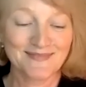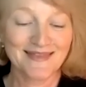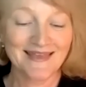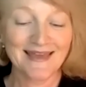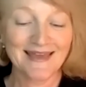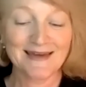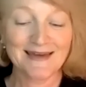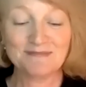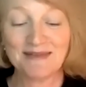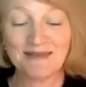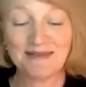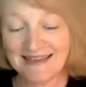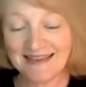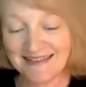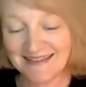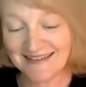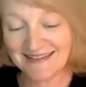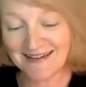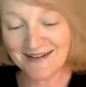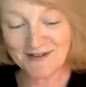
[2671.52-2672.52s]
and
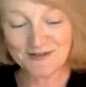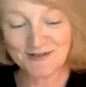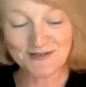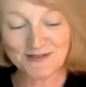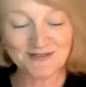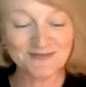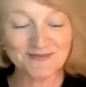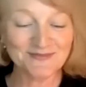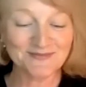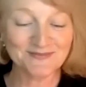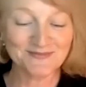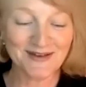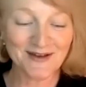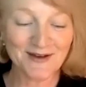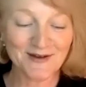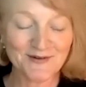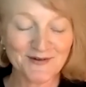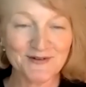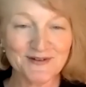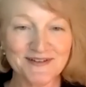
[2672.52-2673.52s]
making our
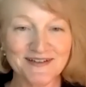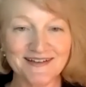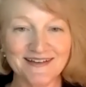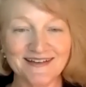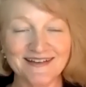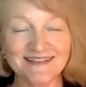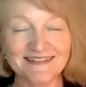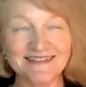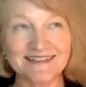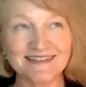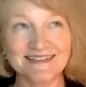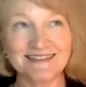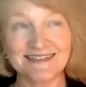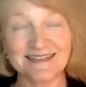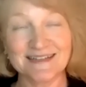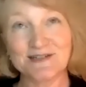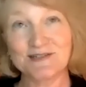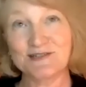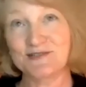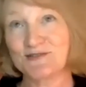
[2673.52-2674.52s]

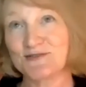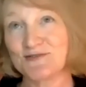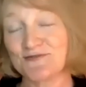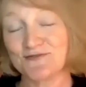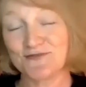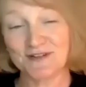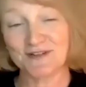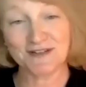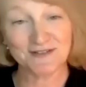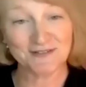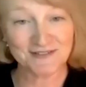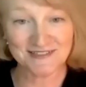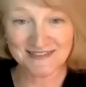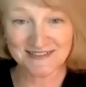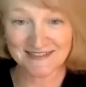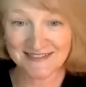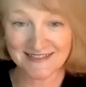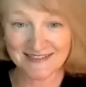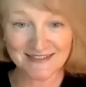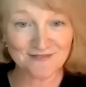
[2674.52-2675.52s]
existential
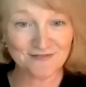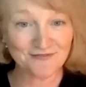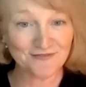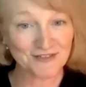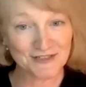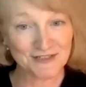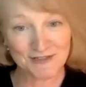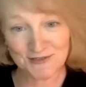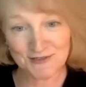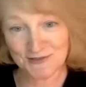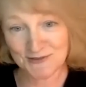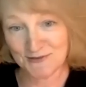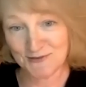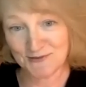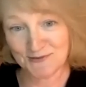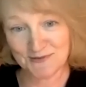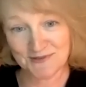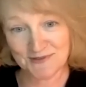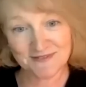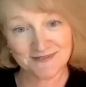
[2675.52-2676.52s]
frailty and
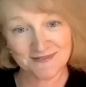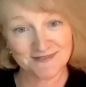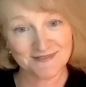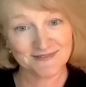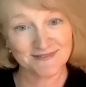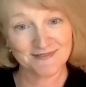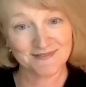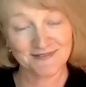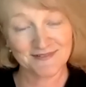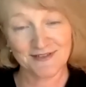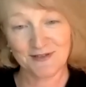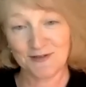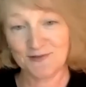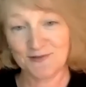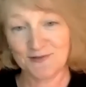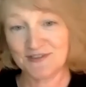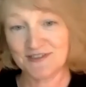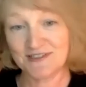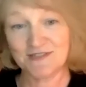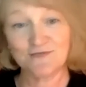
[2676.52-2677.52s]
finitude, you know,
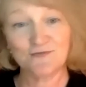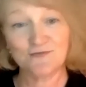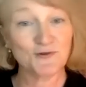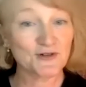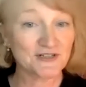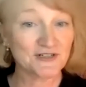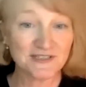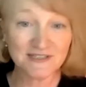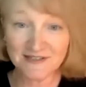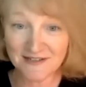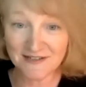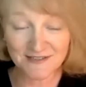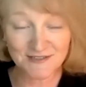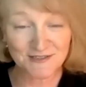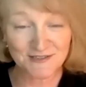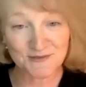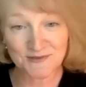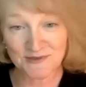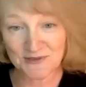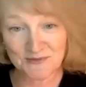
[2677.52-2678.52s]
just forcing
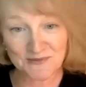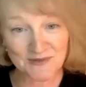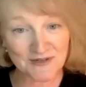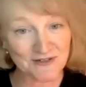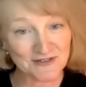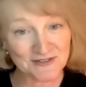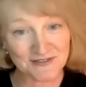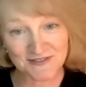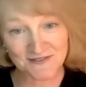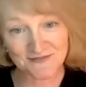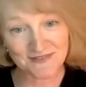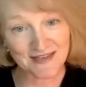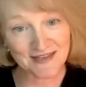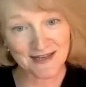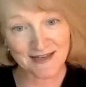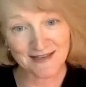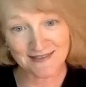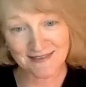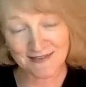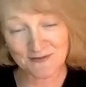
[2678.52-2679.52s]
us to an awareness of
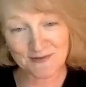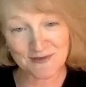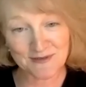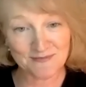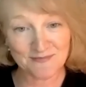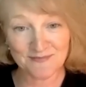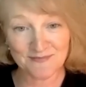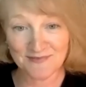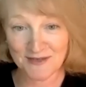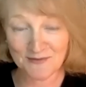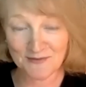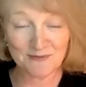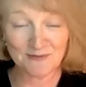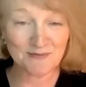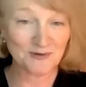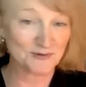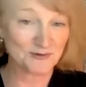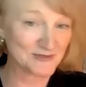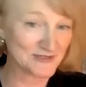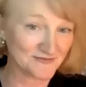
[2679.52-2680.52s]
that we
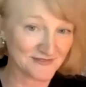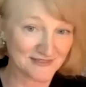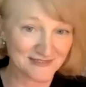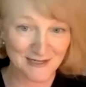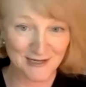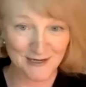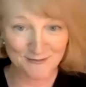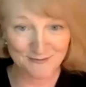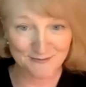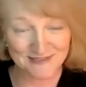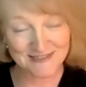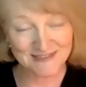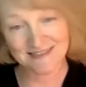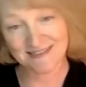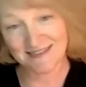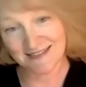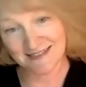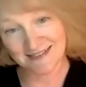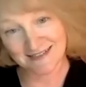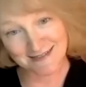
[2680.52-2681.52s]
most of the time
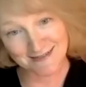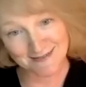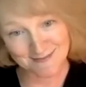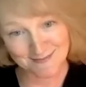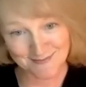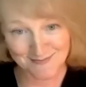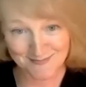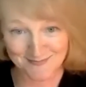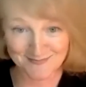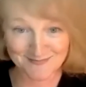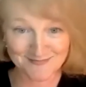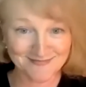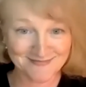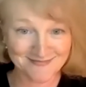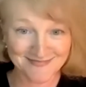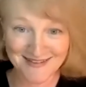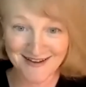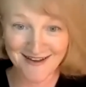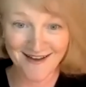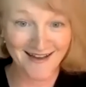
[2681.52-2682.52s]
succeed in
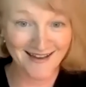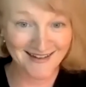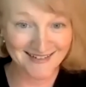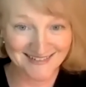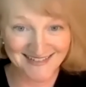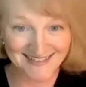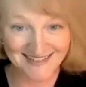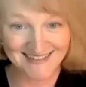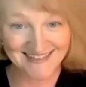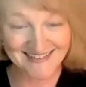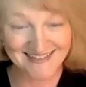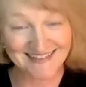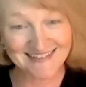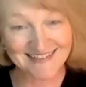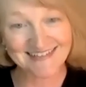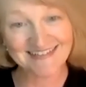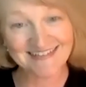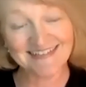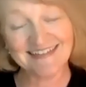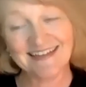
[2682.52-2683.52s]
not taking
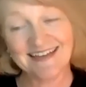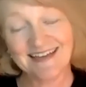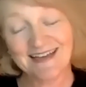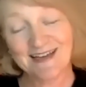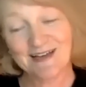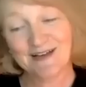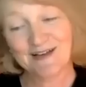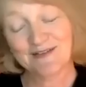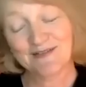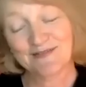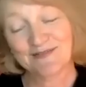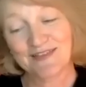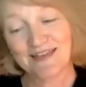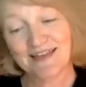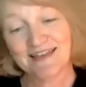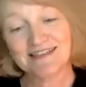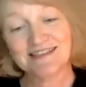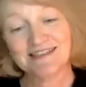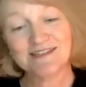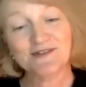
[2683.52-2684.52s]
in.
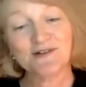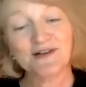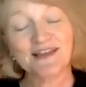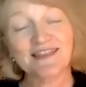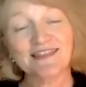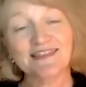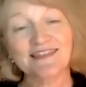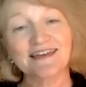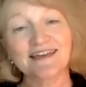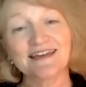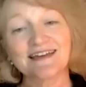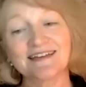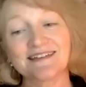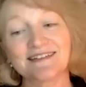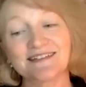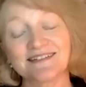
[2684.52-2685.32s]
And so I think